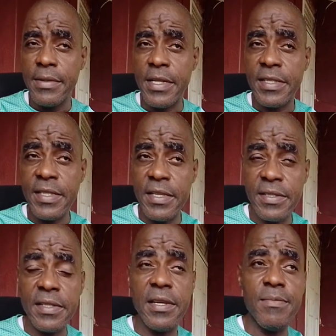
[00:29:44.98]
The
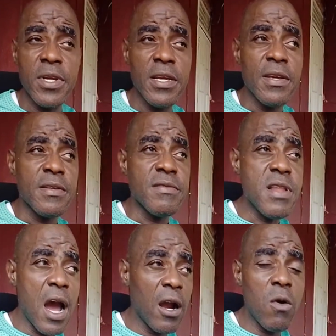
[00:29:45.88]
system
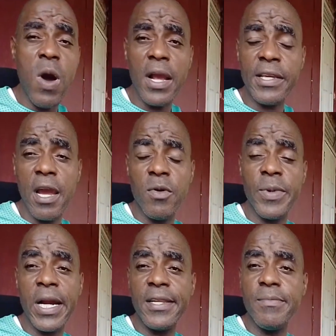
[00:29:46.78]
now go on camera
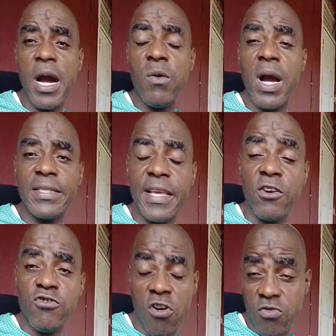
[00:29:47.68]
because they might want to say
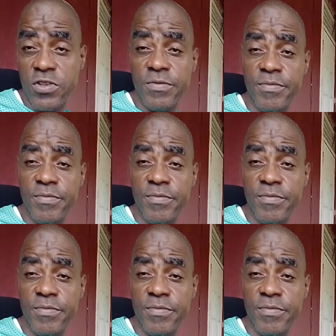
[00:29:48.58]
crowd.